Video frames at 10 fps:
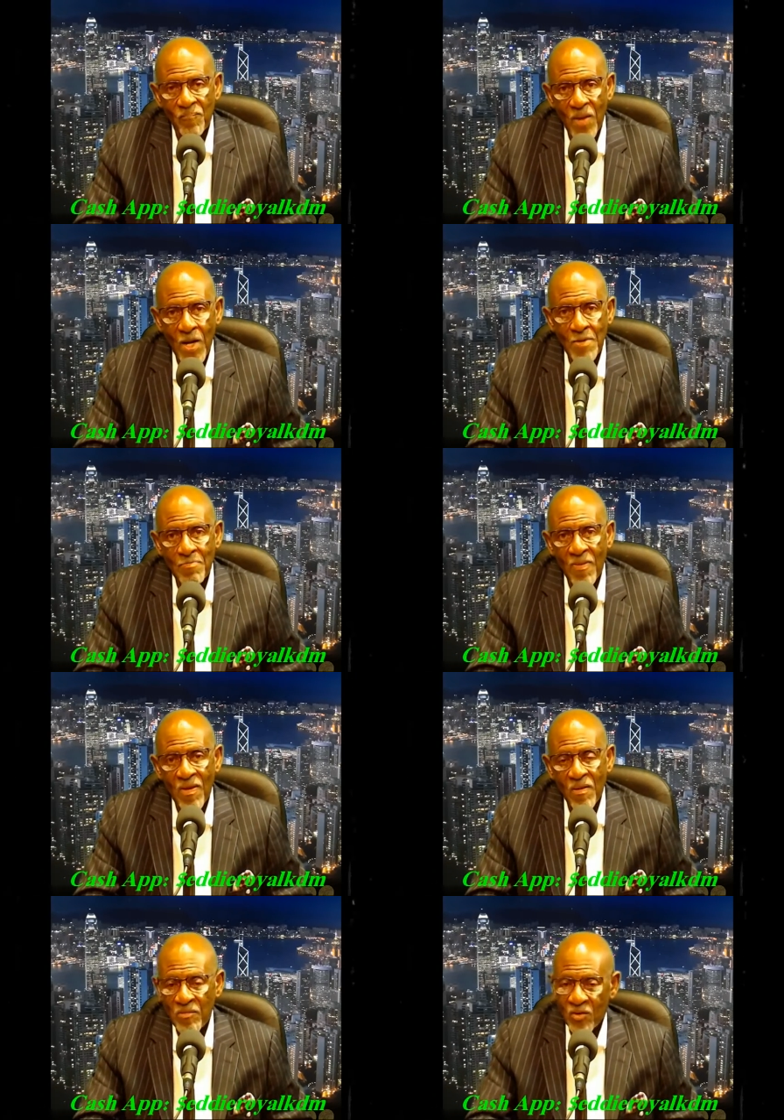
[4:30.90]
Huh?
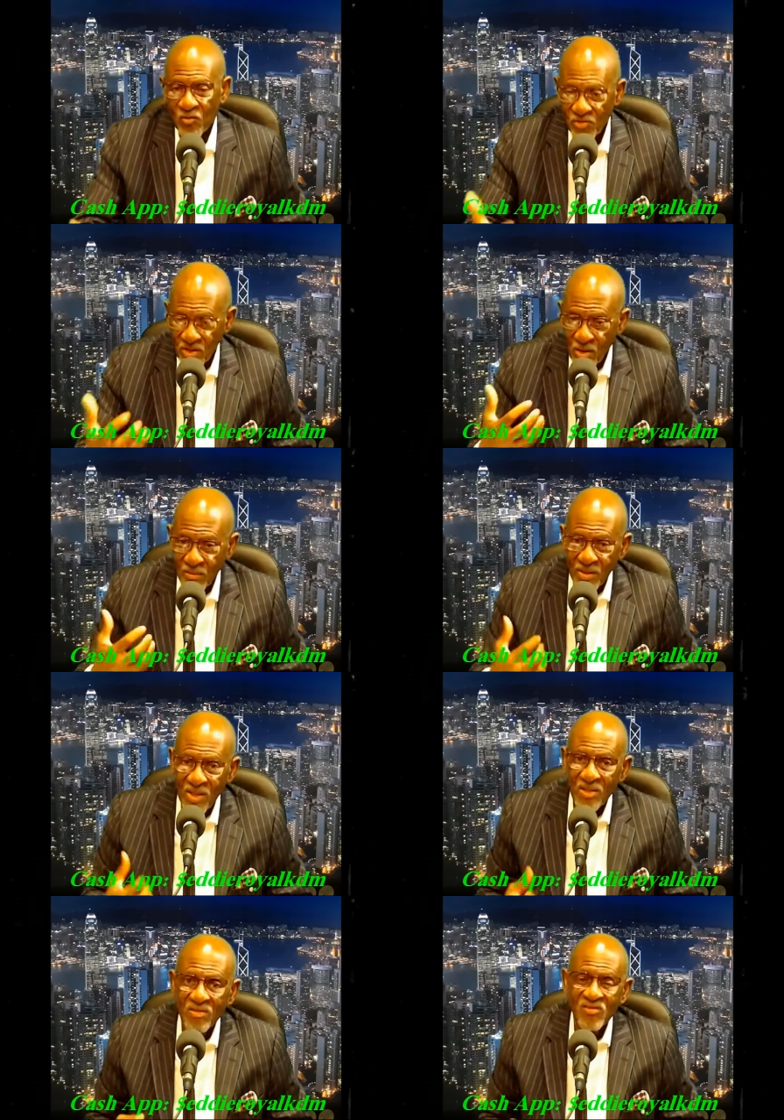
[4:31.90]
because they're coming
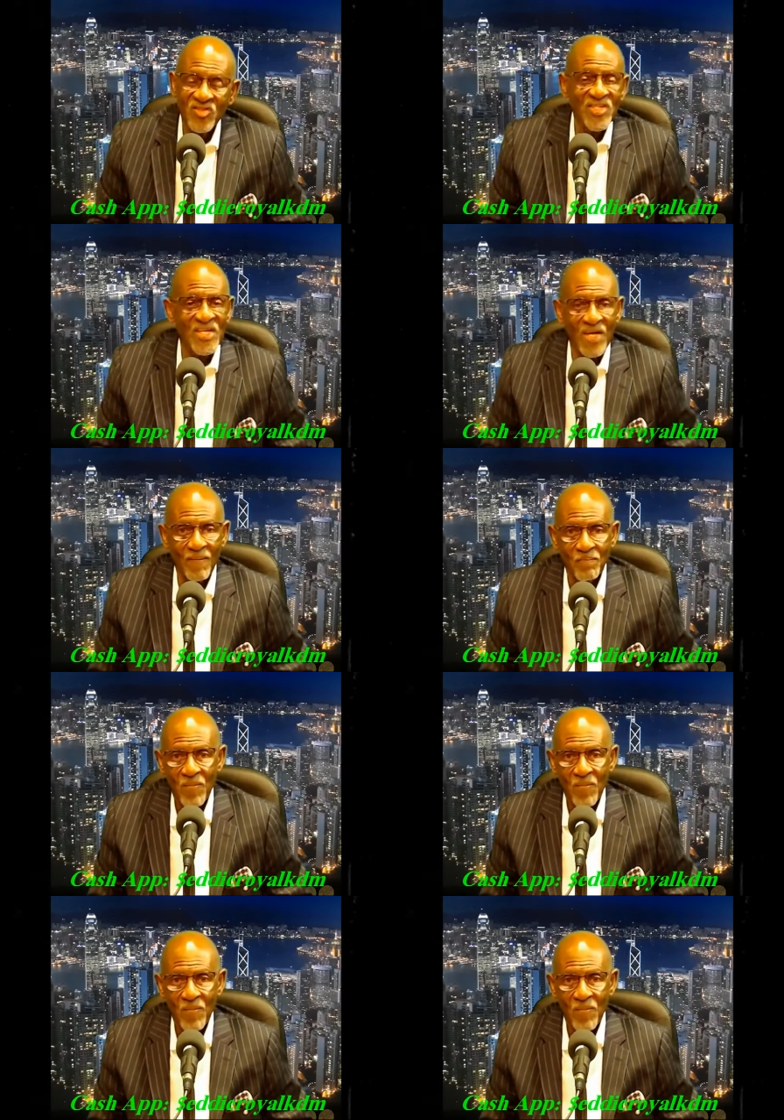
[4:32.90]
in seeking.